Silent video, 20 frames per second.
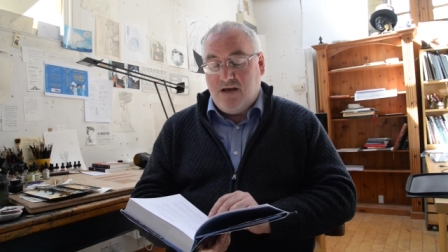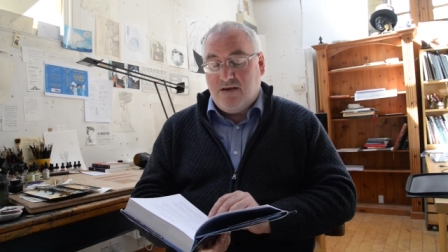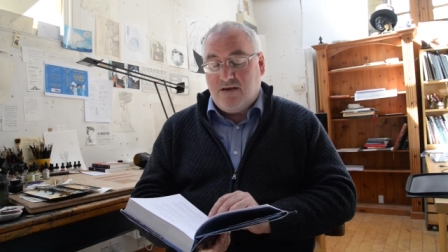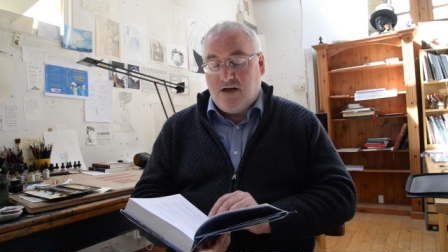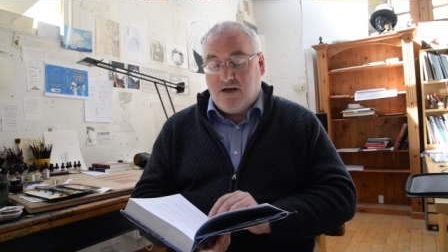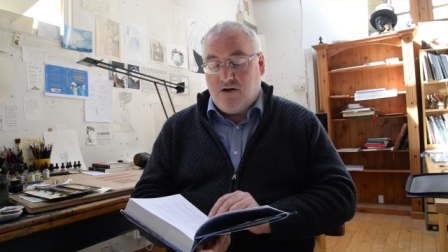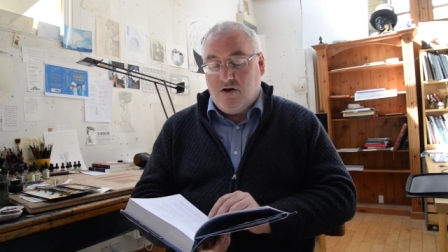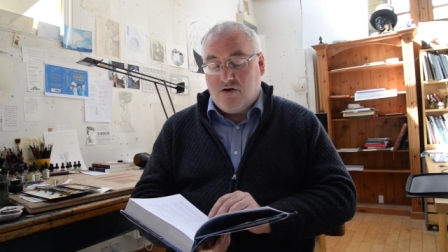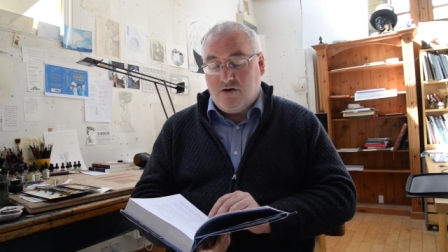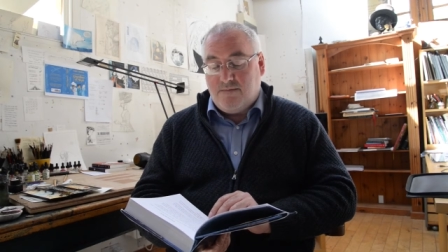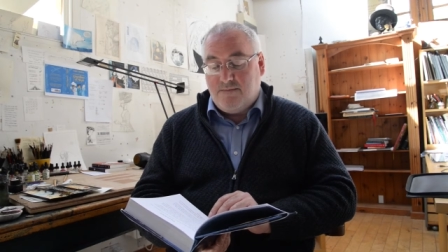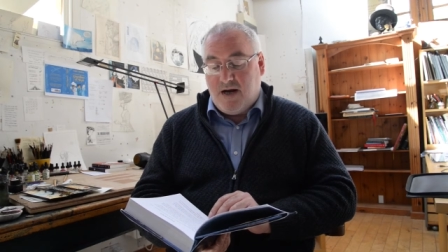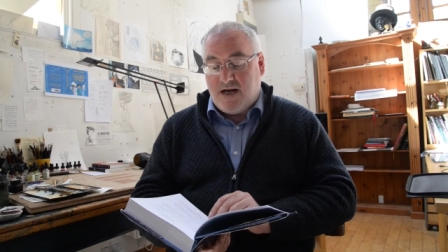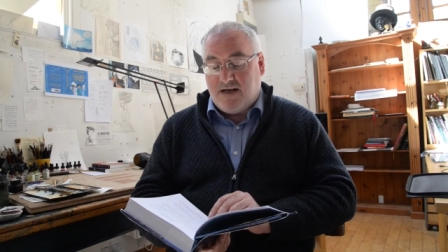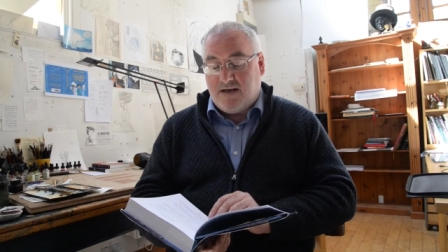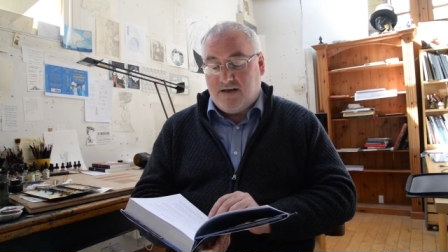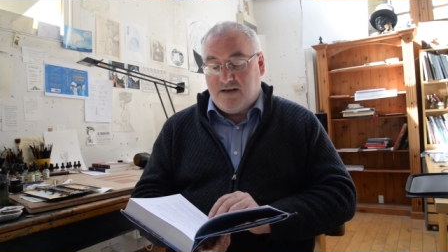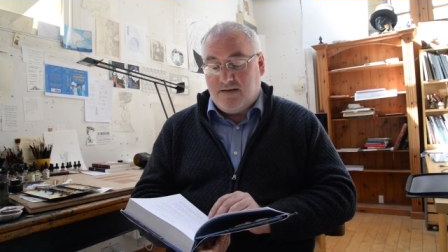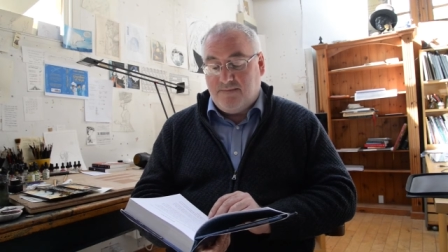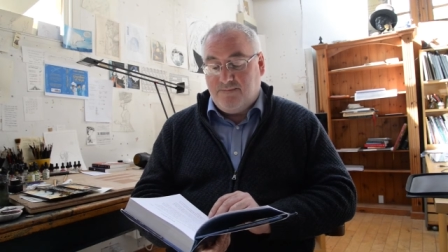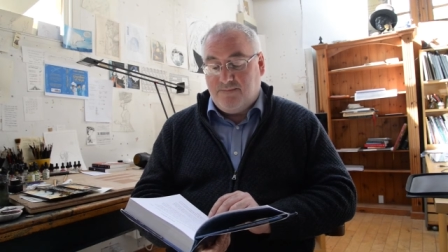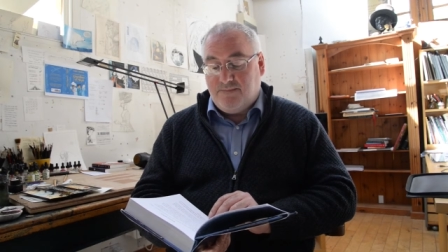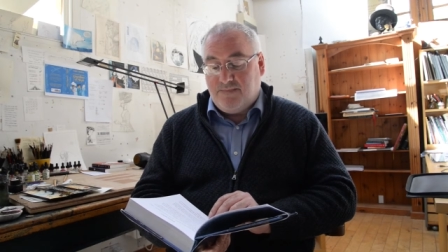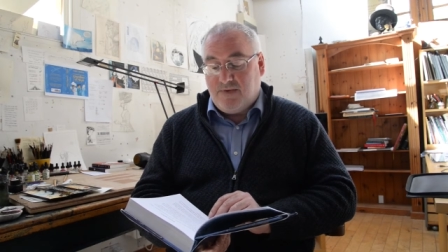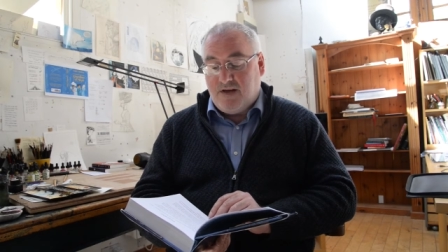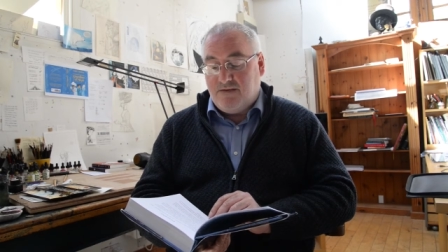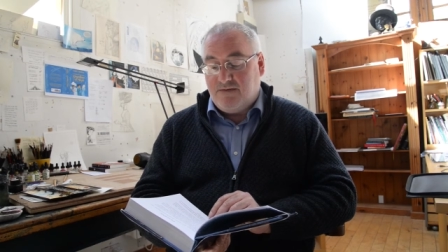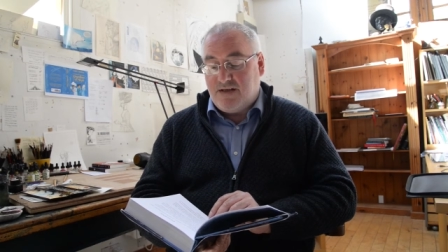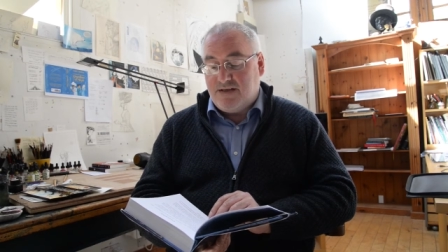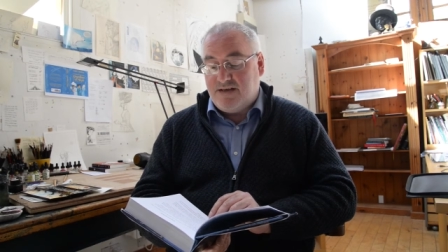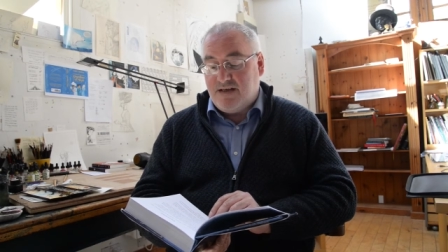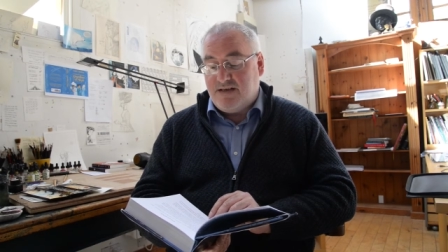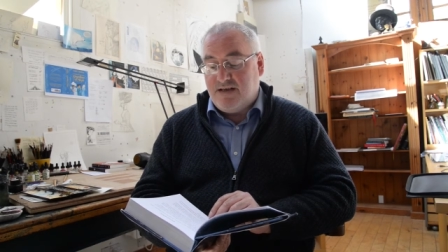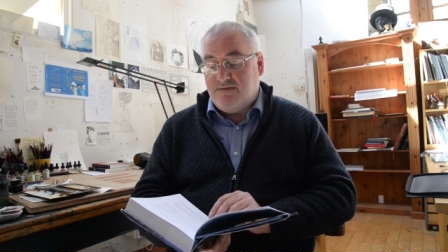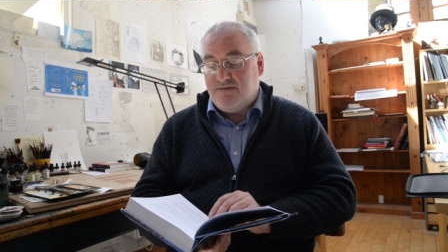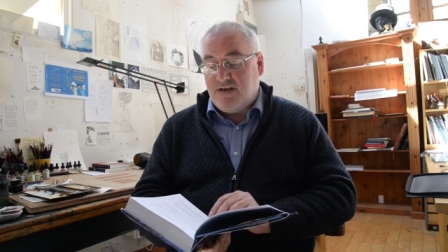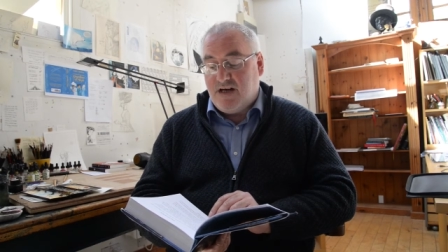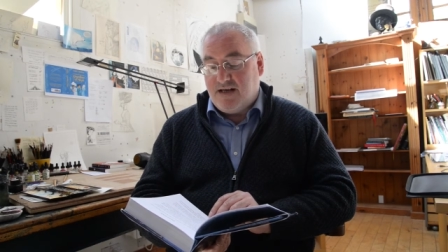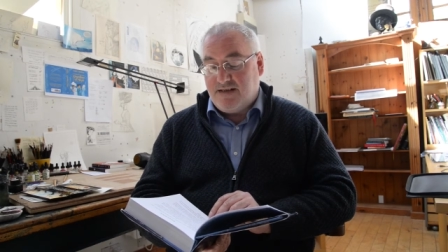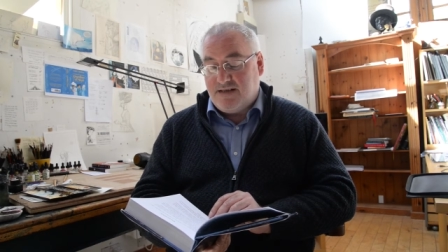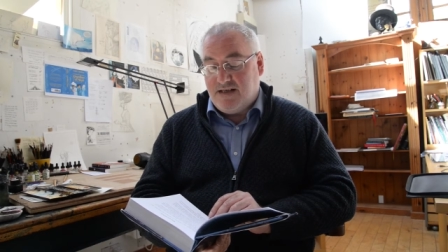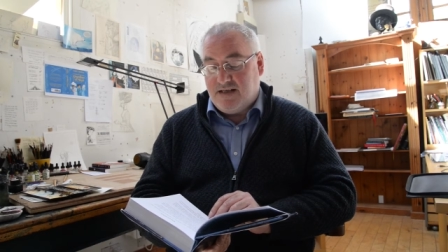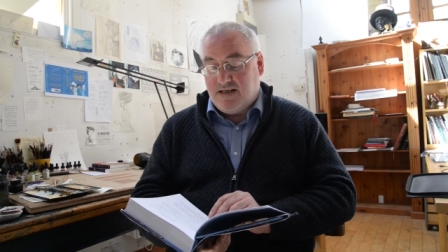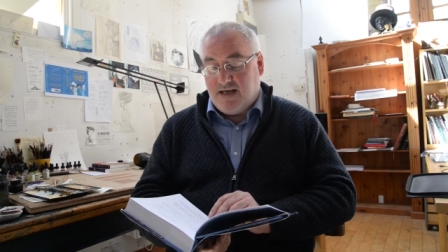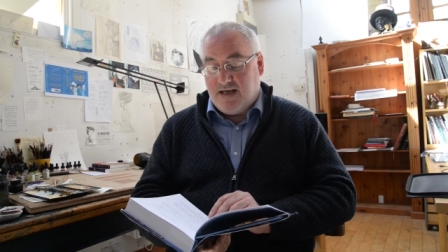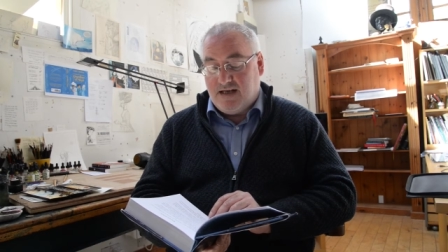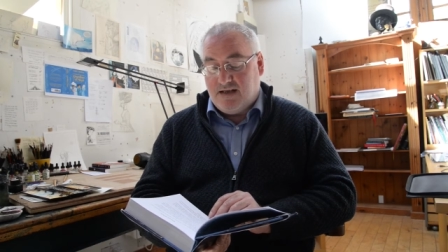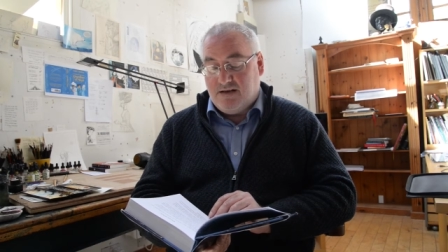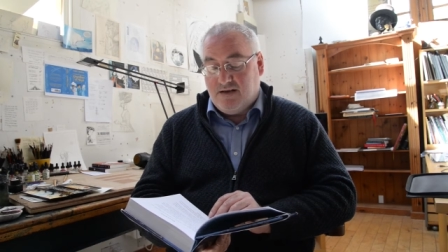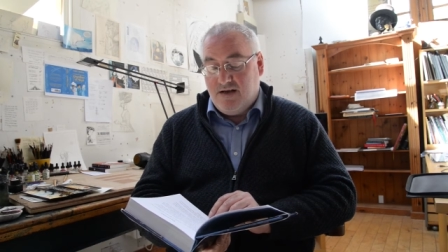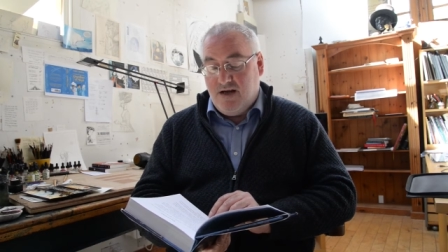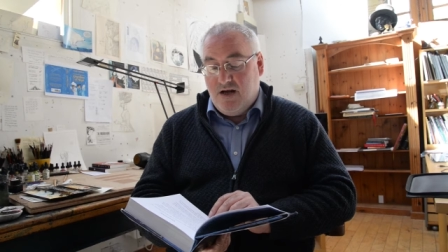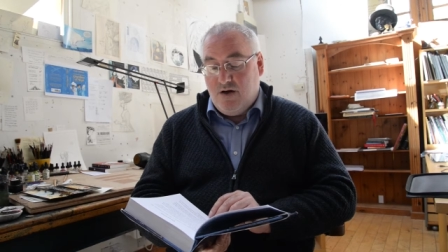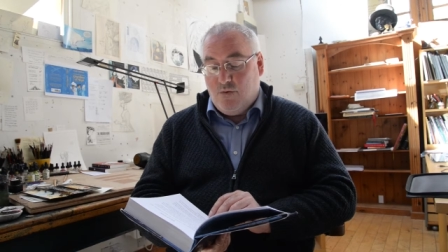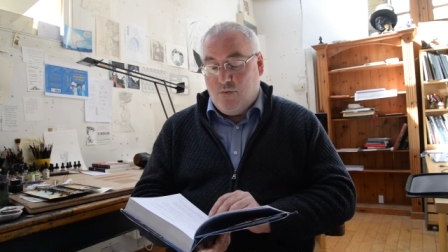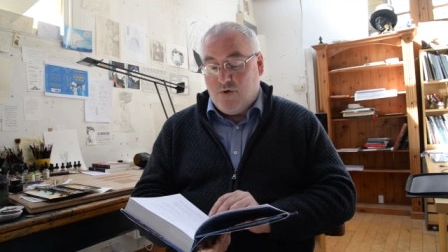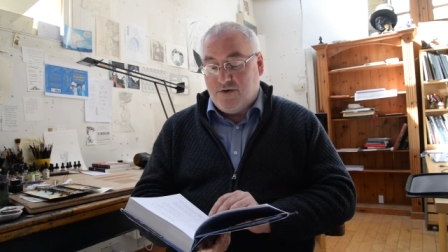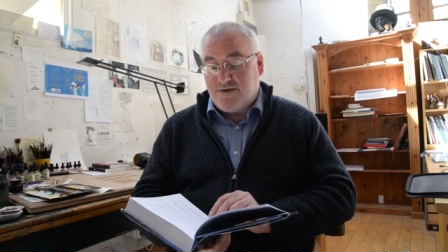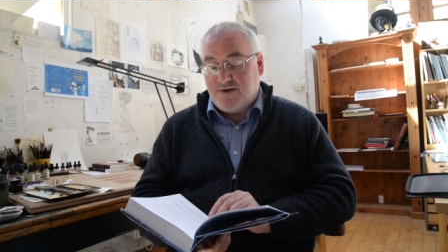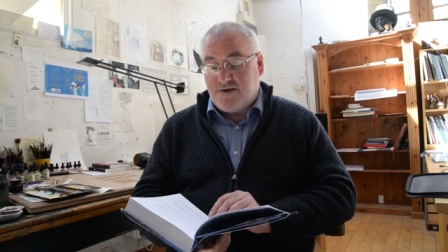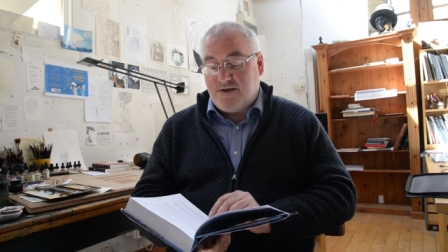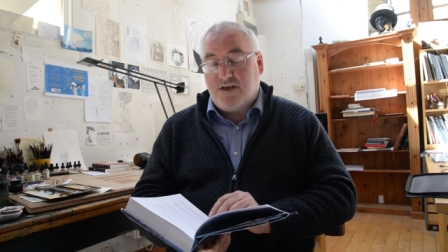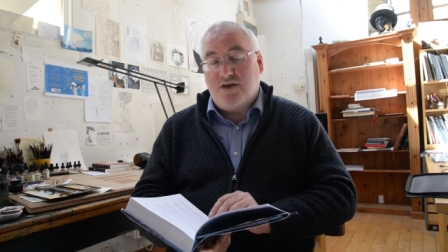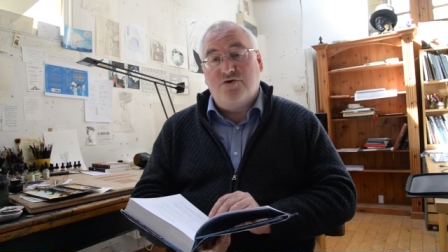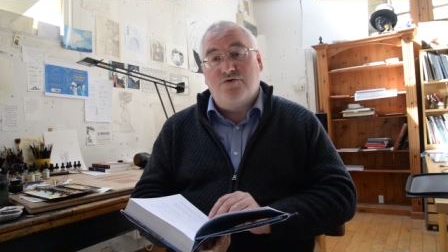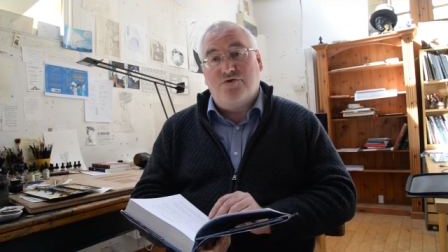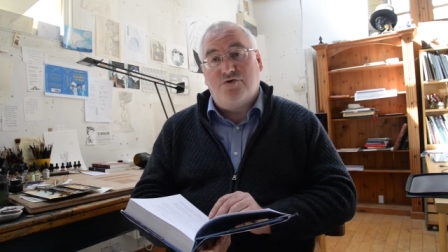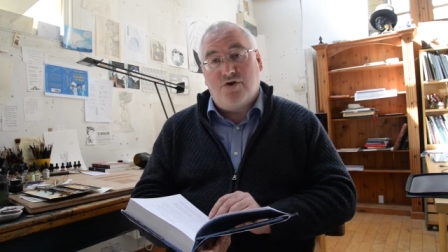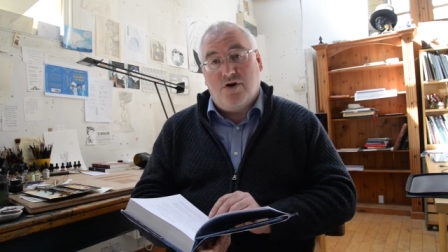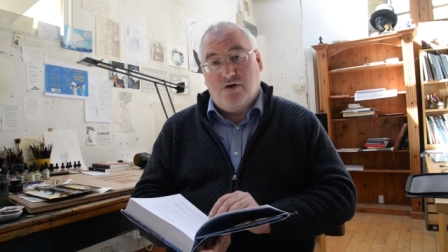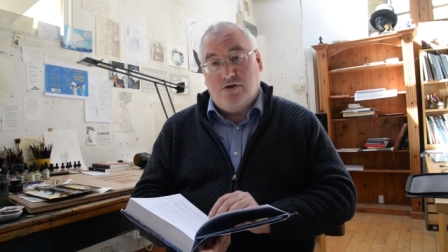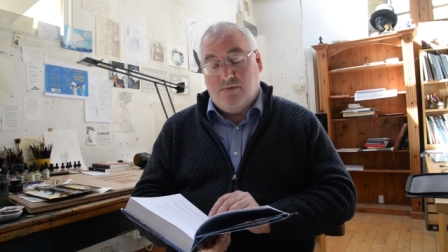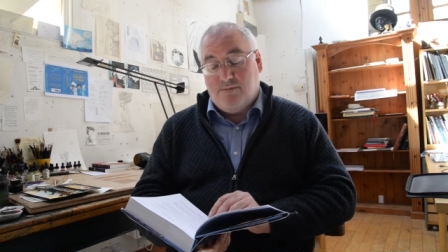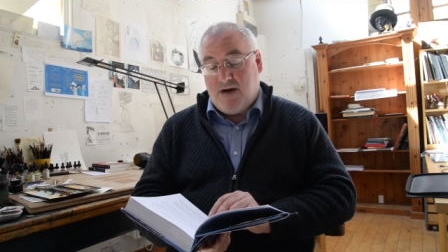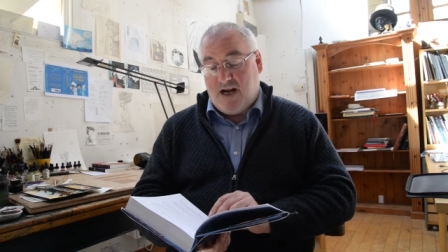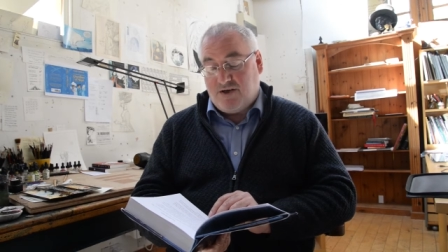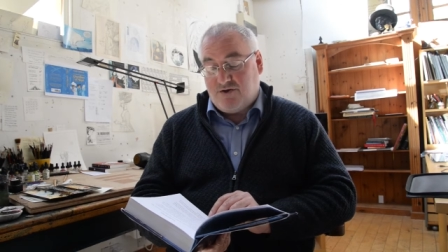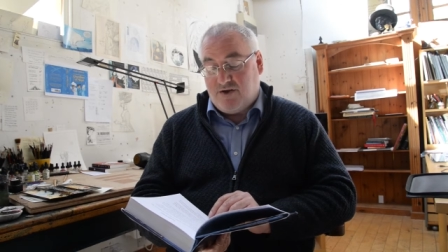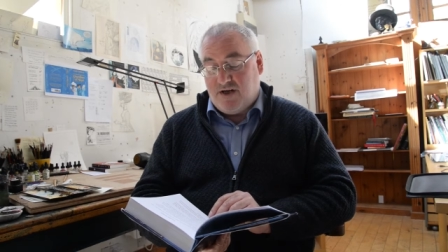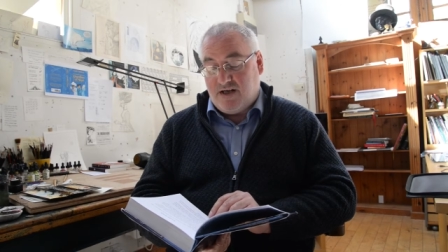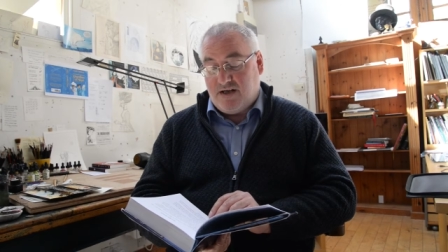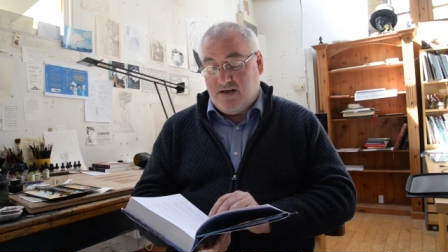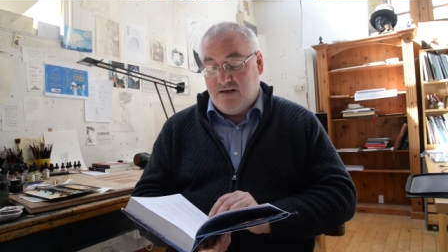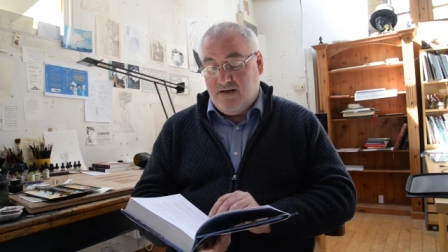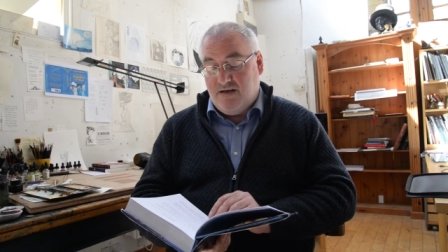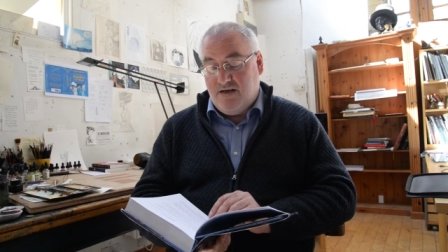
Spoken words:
The clockmaker of the city of Nightingale wants to control magic,